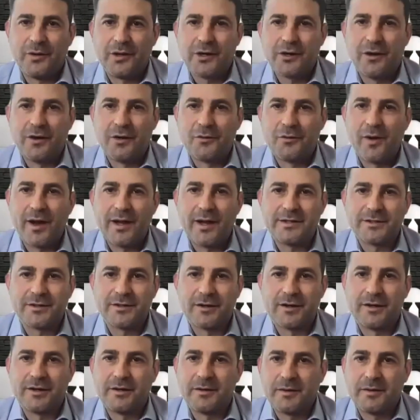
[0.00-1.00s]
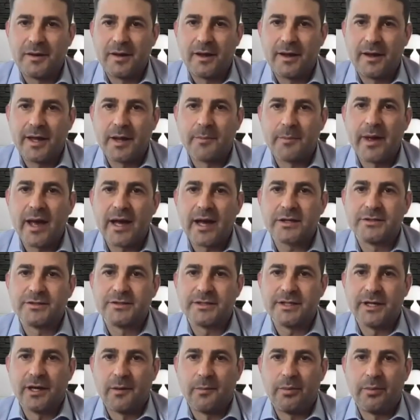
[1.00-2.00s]
We can't wait to go get back to
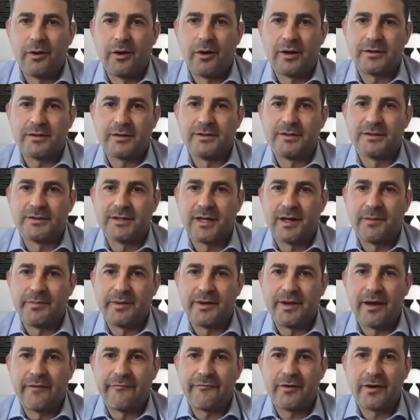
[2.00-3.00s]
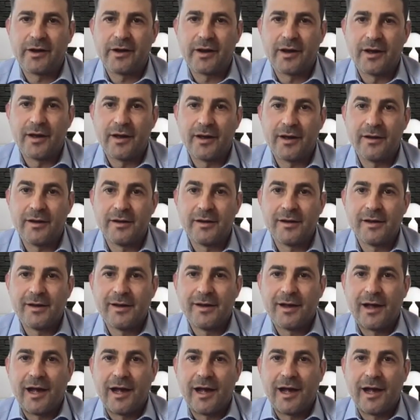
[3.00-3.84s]
see our partners up in Africa,